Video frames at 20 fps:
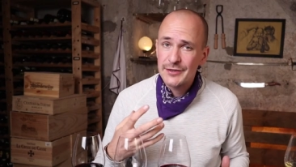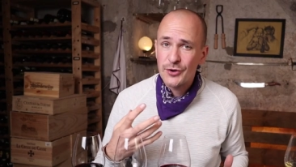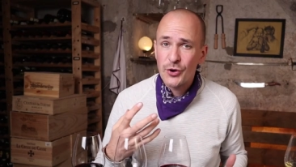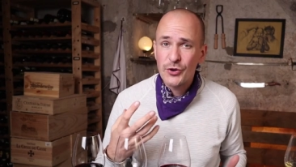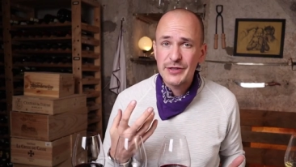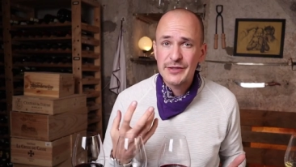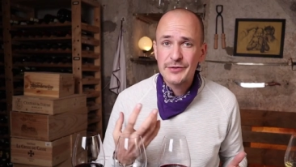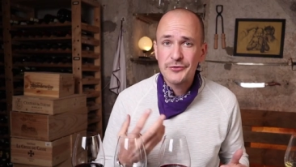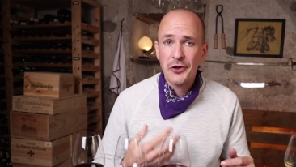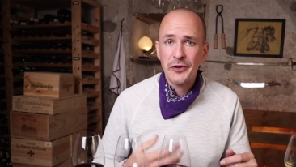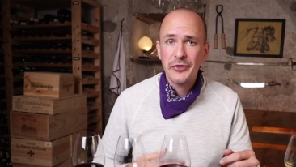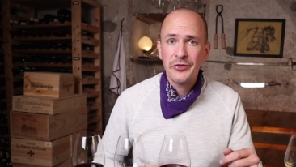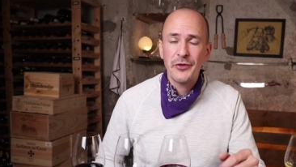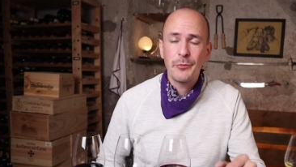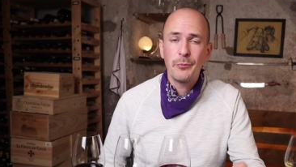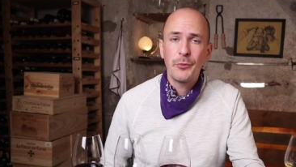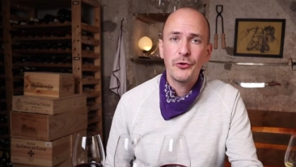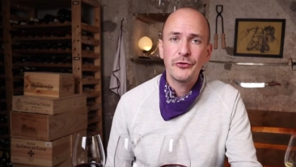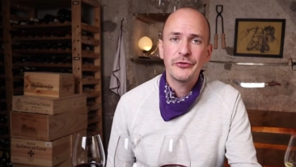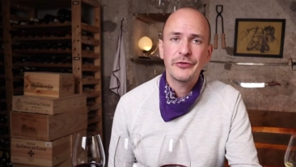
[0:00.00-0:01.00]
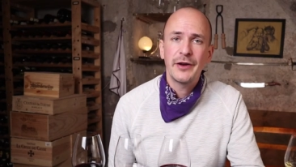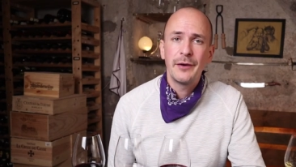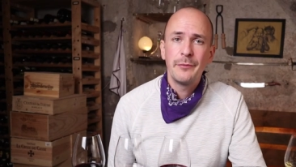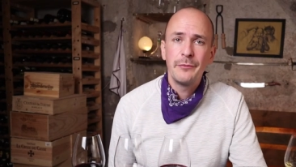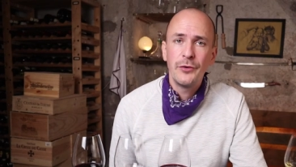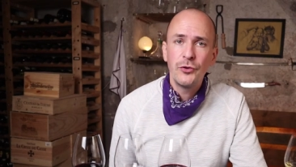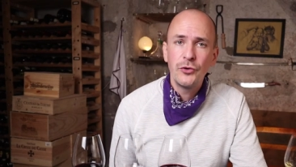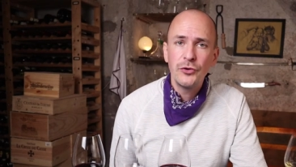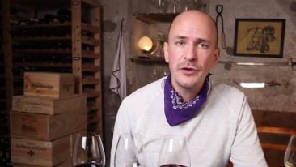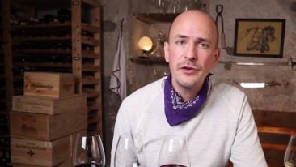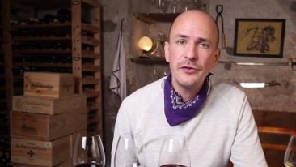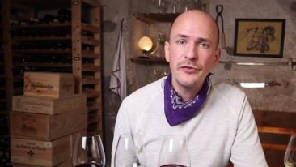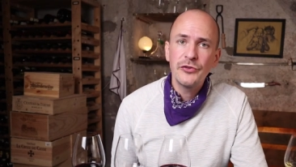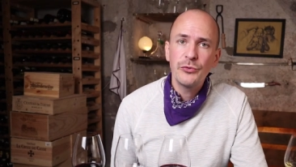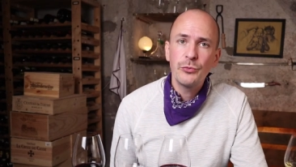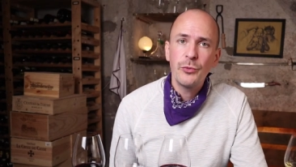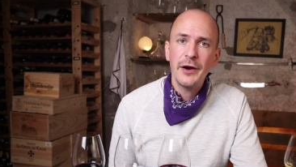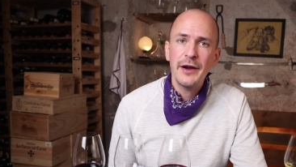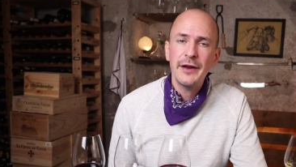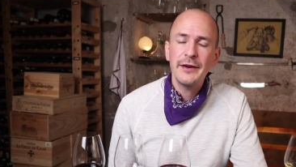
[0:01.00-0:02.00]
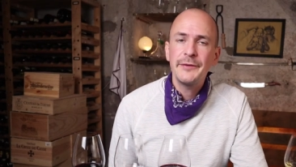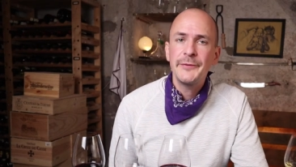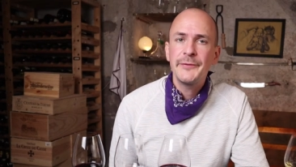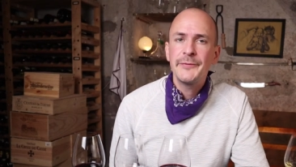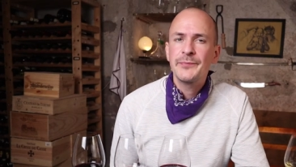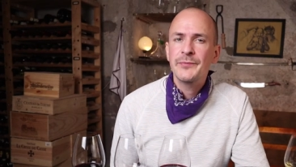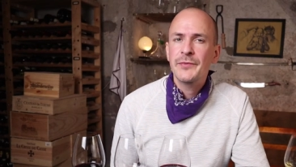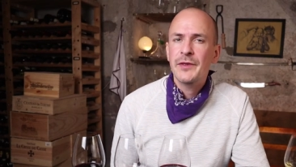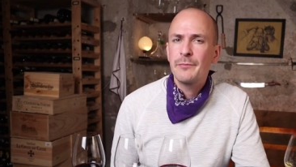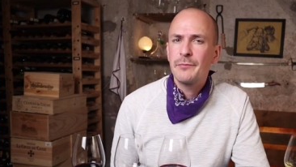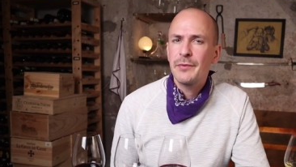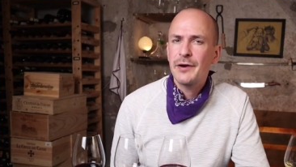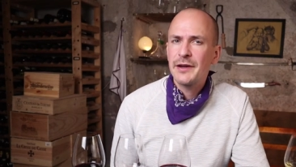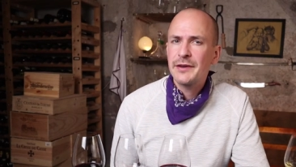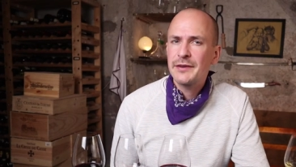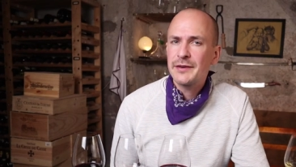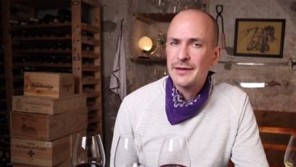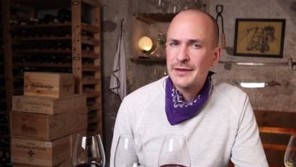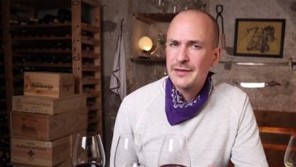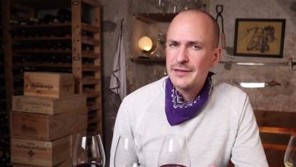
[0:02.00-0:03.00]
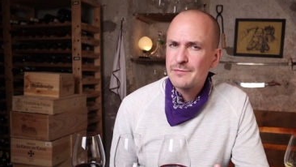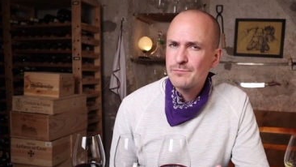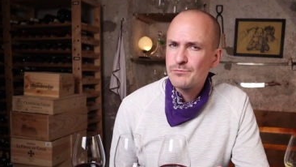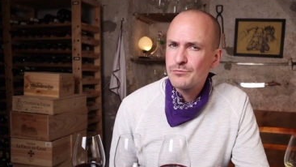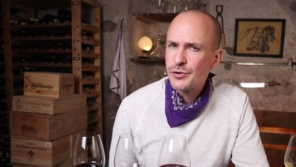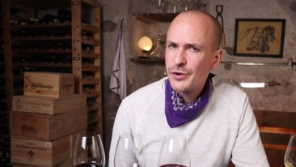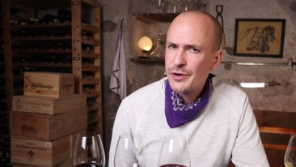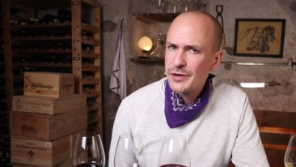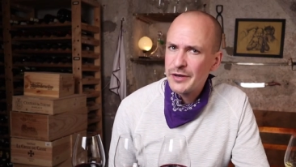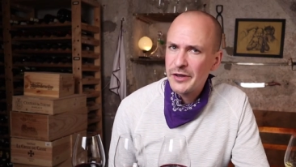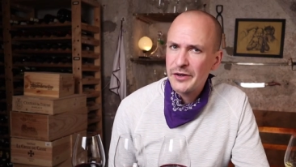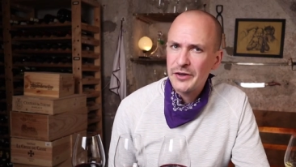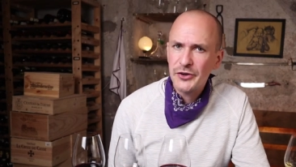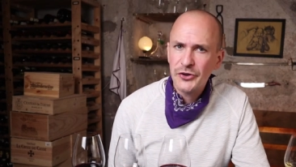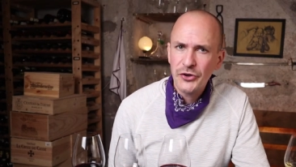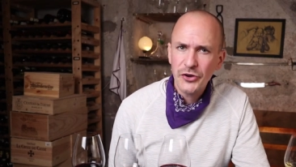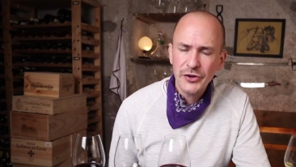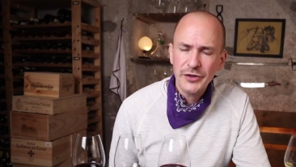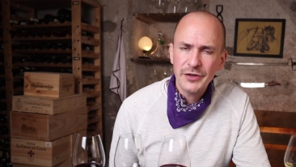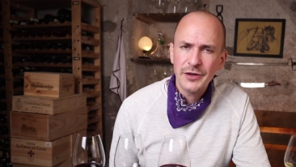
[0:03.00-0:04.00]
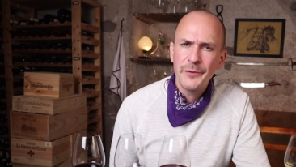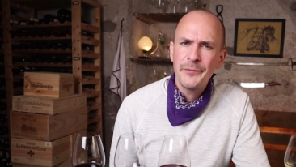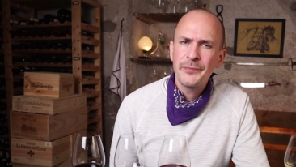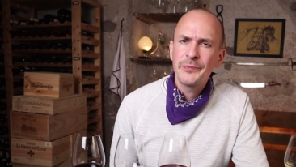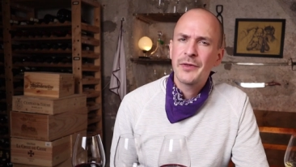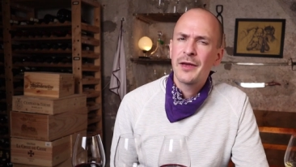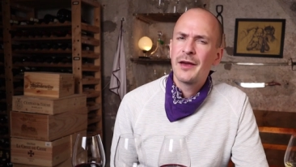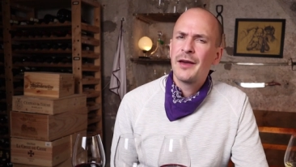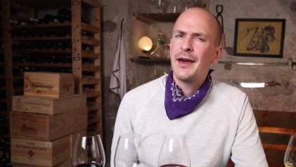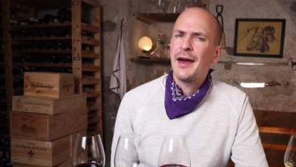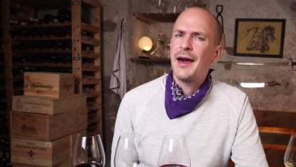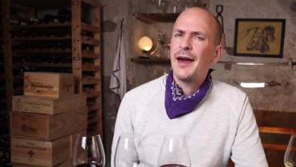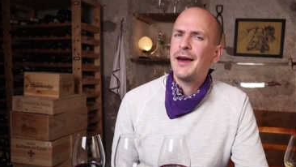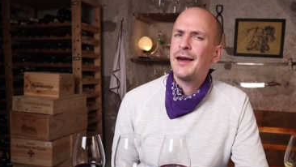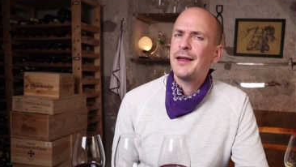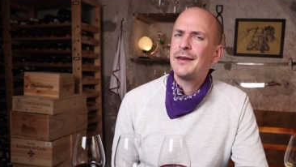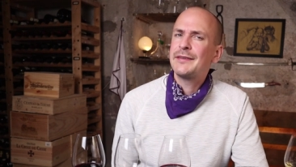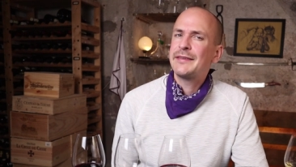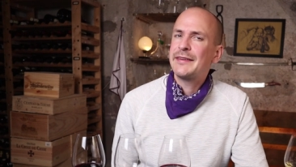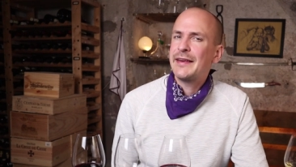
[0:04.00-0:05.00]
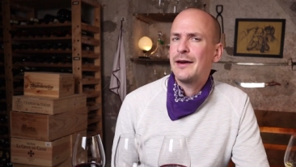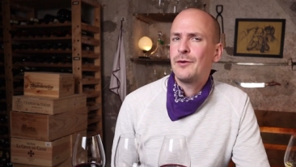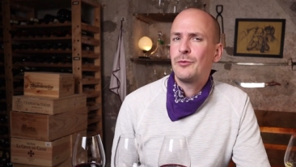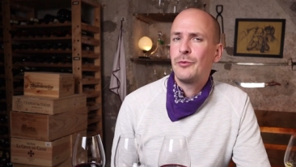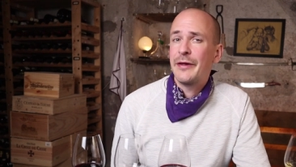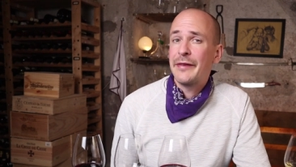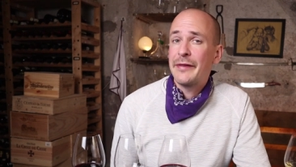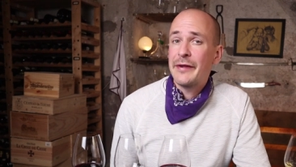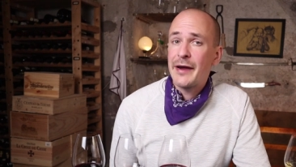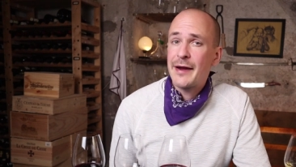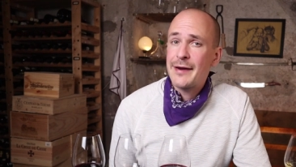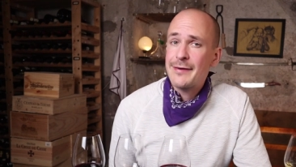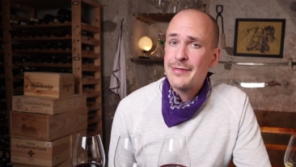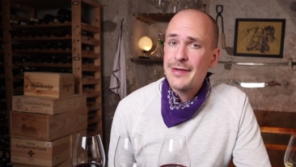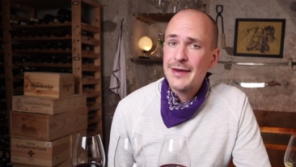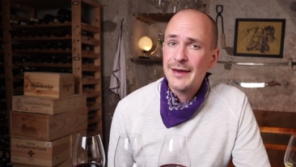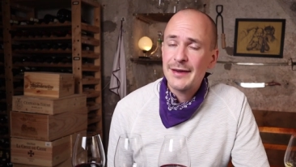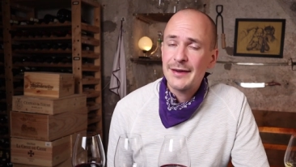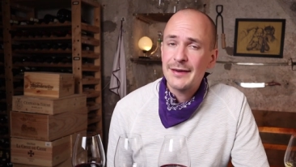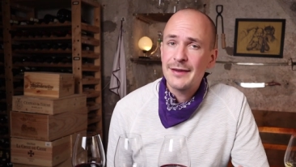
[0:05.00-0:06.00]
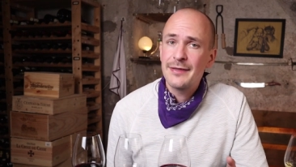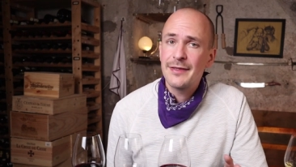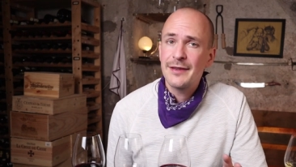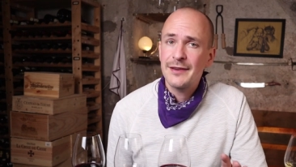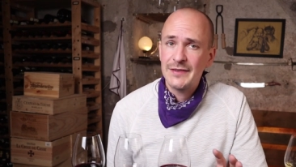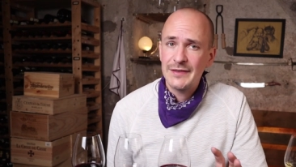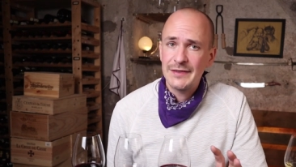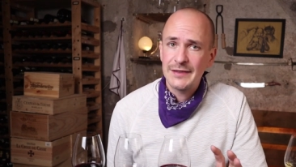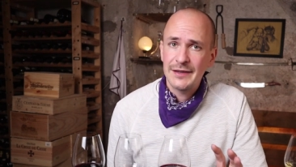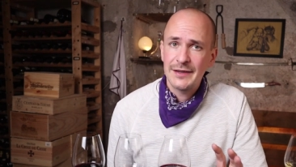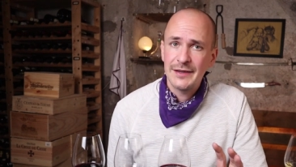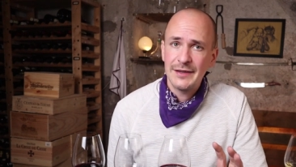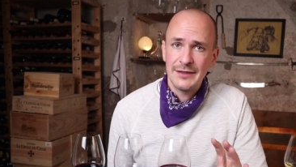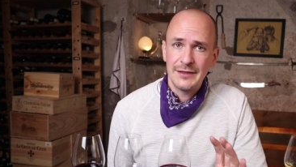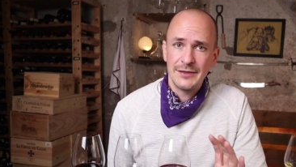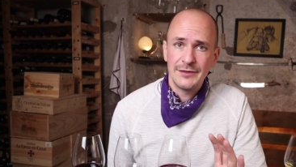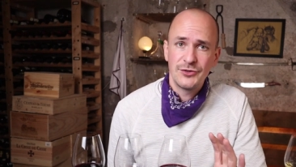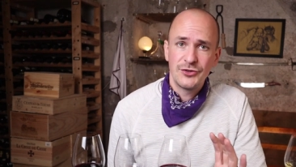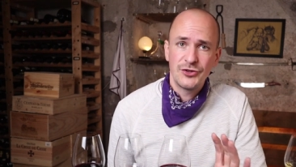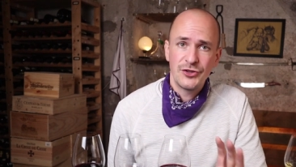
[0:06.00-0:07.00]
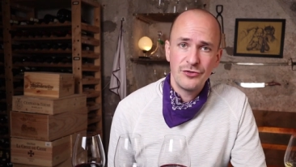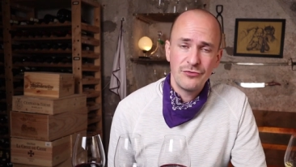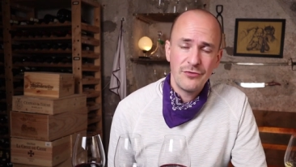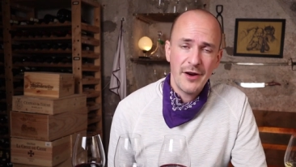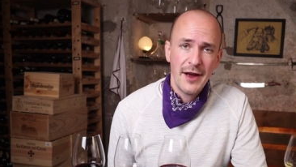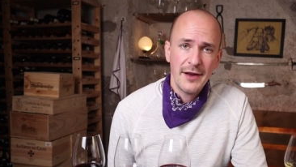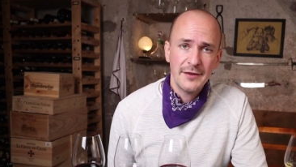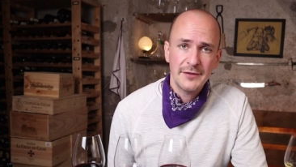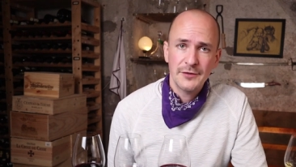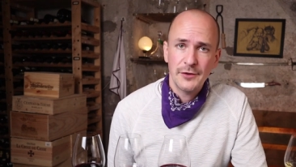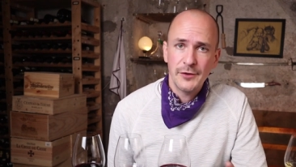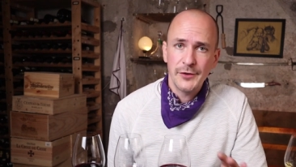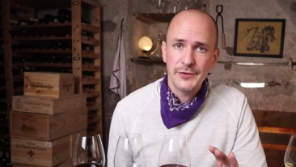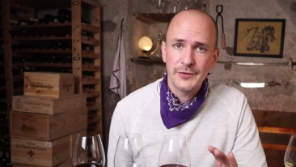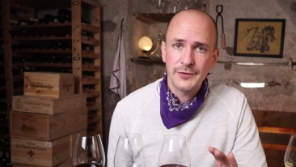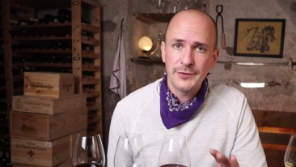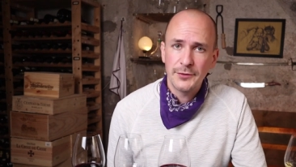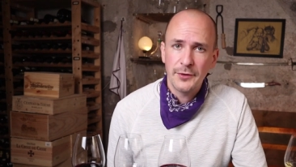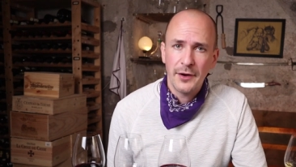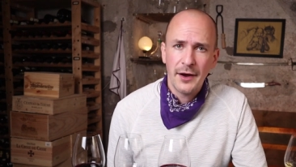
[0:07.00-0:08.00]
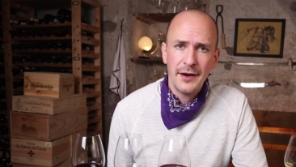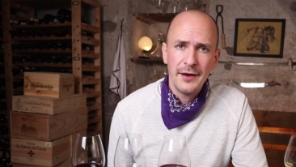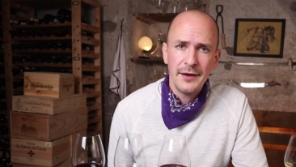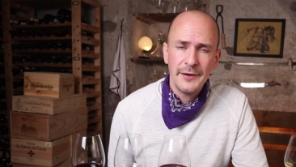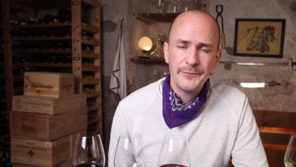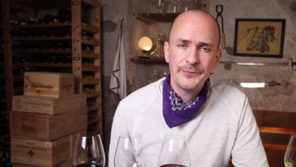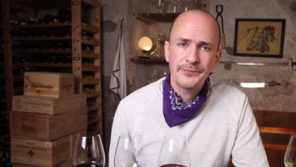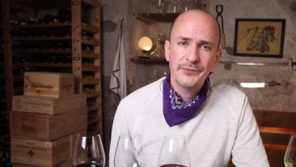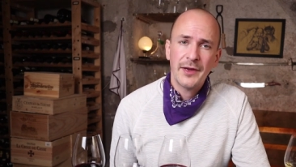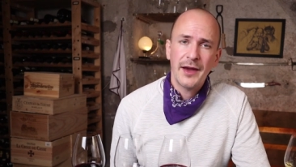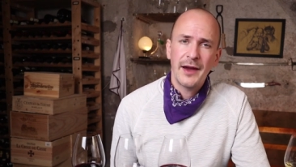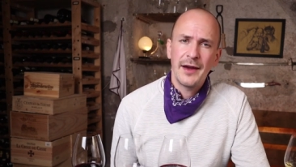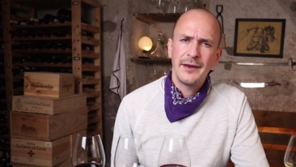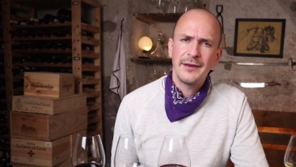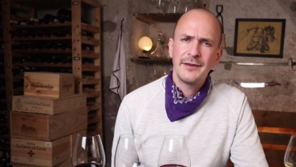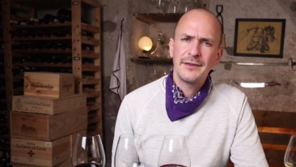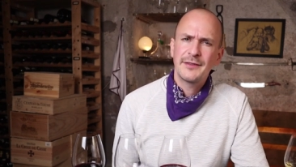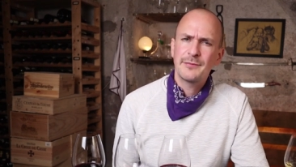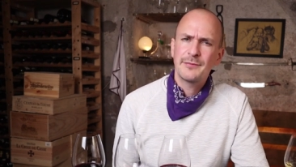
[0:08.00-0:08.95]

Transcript: so it's not the most harmonious wine, but it's pretty good. And yeah, well, I think this is a Shiraz or Syrah, and